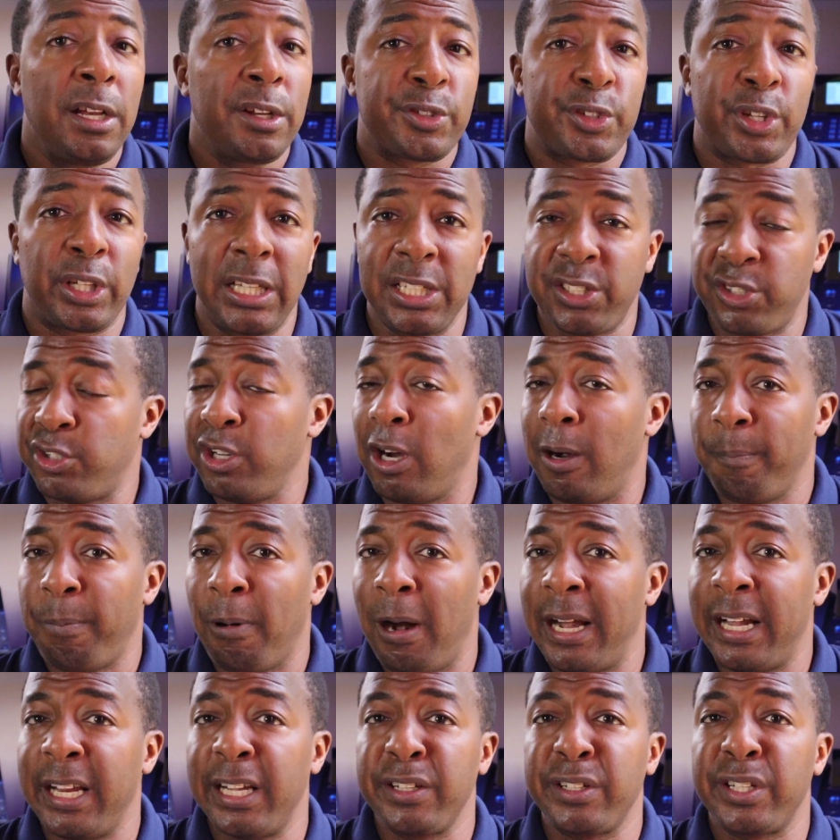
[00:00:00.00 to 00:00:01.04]
So let's jump
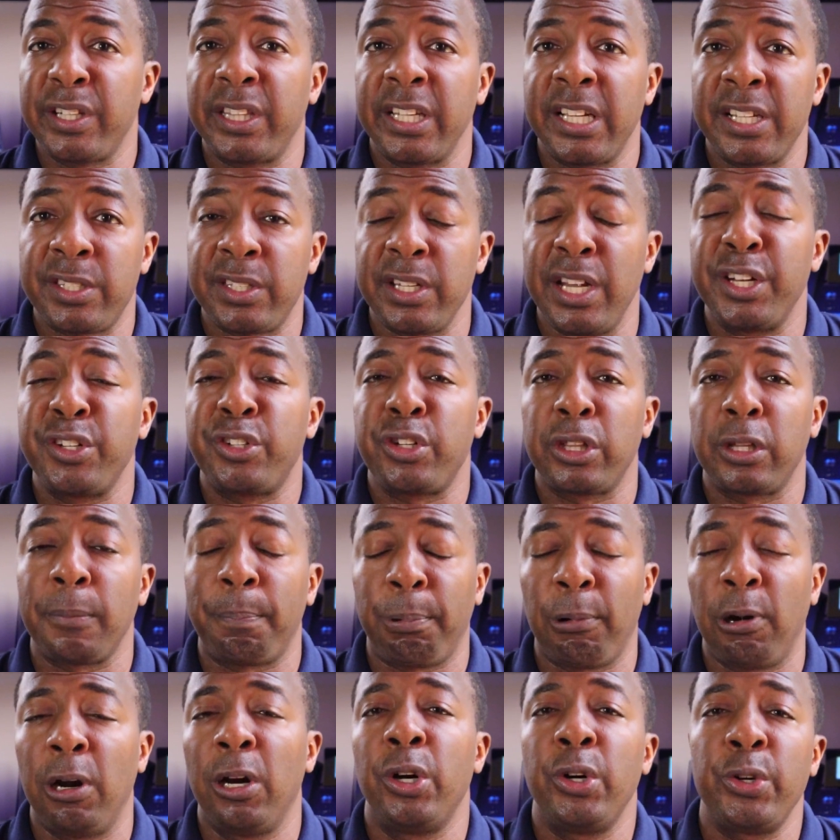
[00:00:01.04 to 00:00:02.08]
right into this, into the
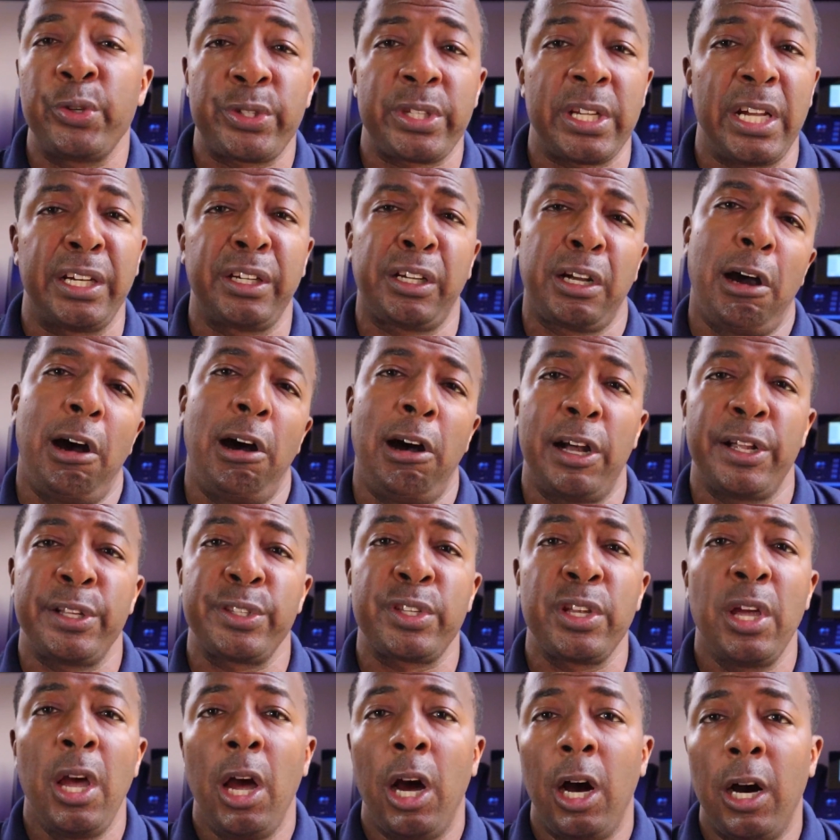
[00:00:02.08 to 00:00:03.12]
pros and
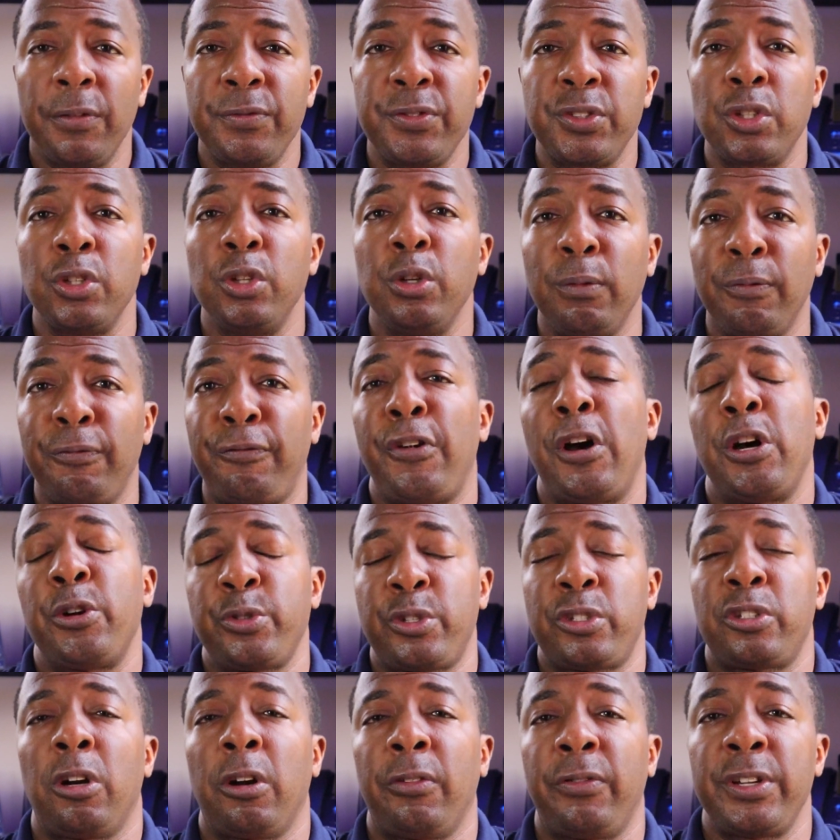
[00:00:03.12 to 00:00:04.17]
cons of Zoom
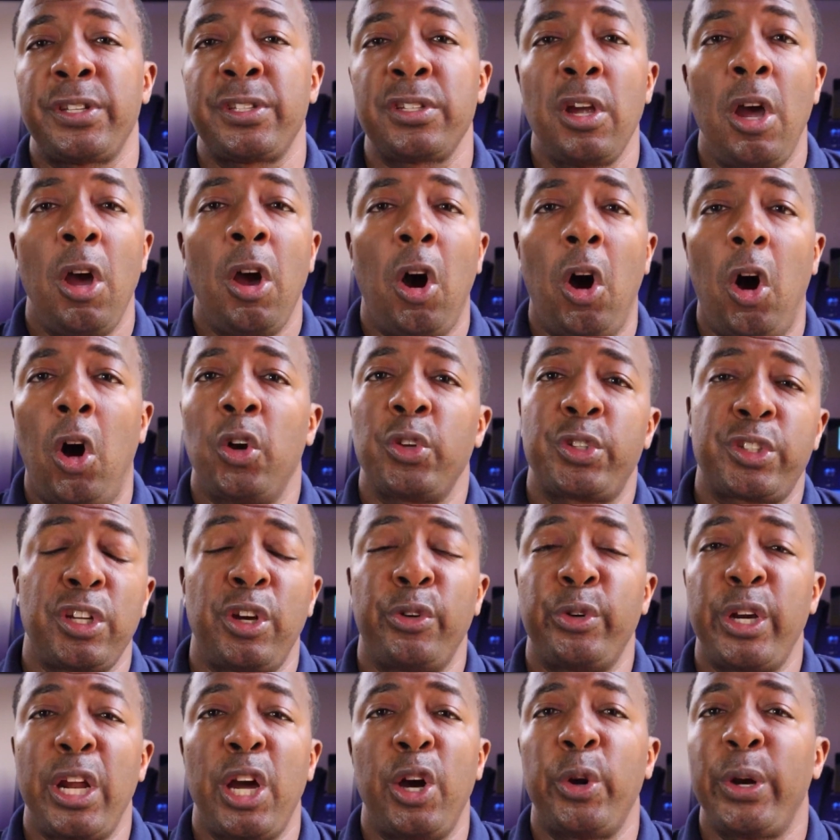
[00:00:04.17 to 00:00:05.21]
phone service,
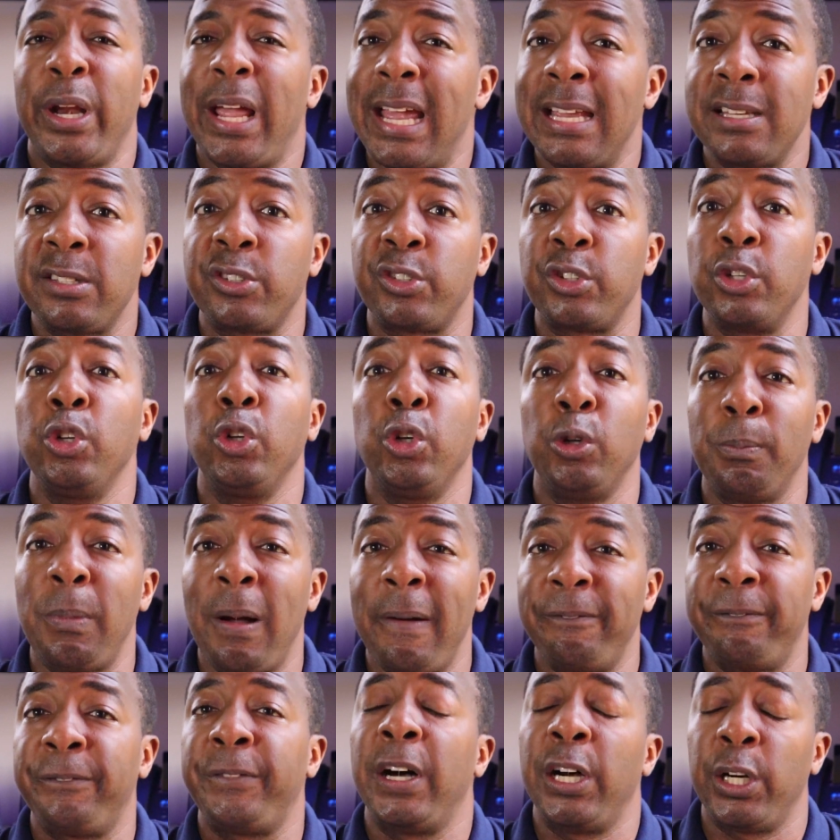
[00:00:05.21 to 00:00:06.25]
also known as
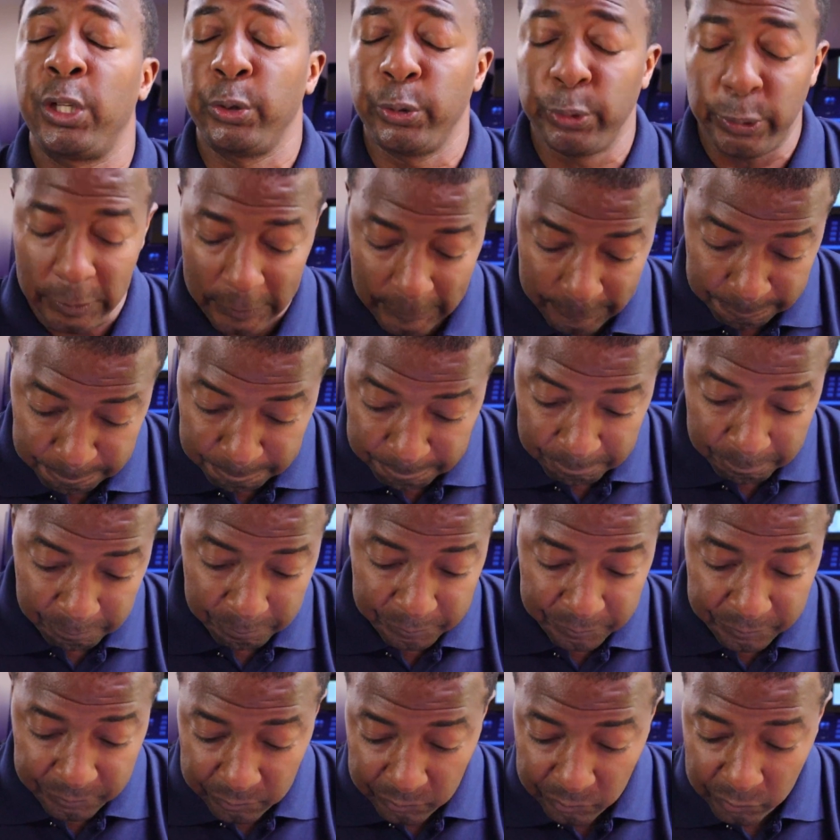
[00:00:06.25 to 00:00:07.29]
Zoom phone.
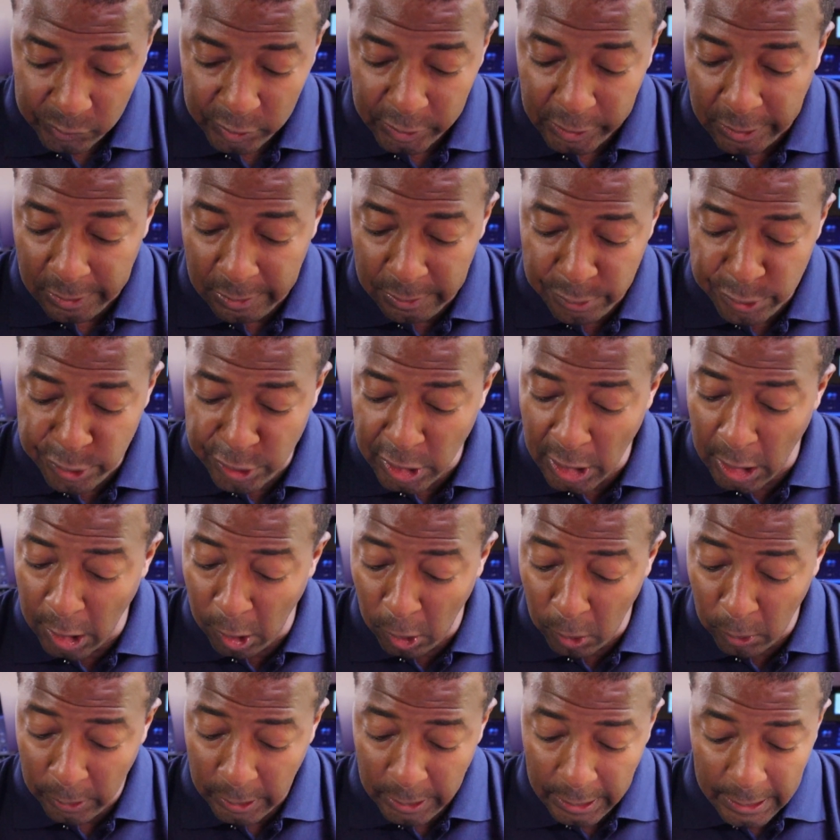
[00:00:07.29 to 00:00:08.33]

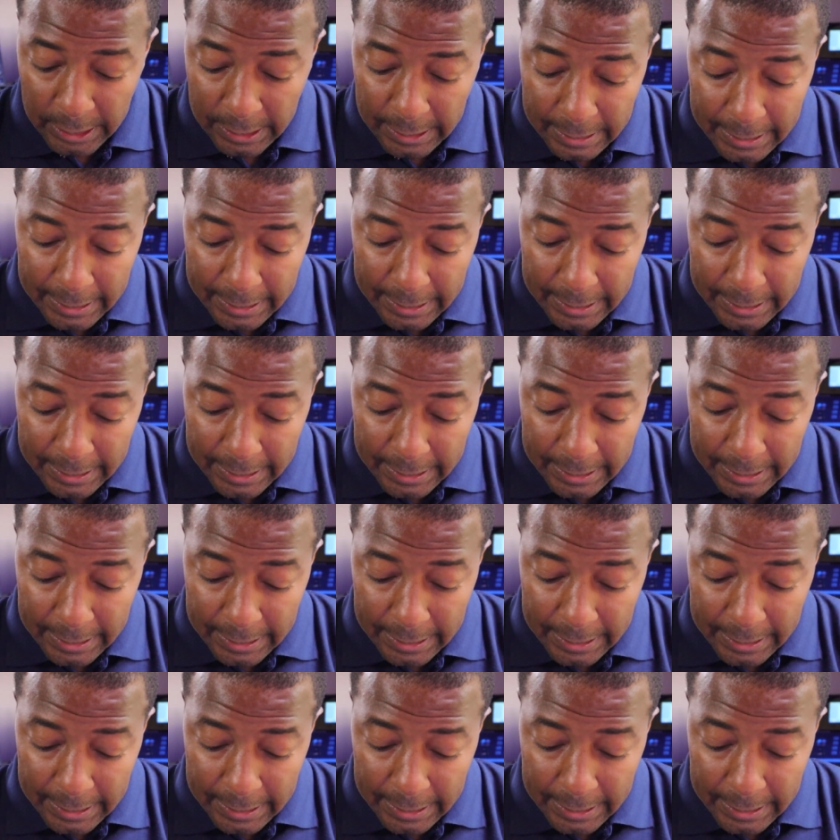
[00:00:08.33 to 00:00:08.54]
So